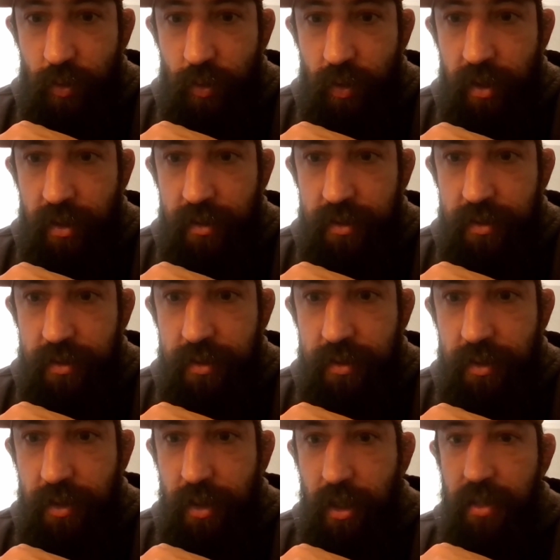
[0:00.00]

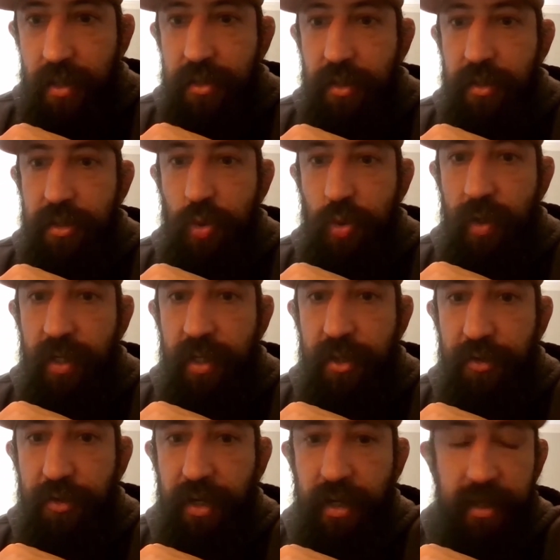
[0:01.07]
was
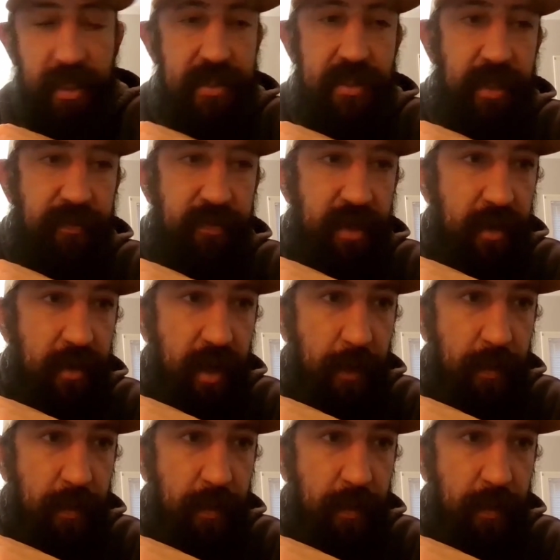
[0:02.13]
123. That's not even.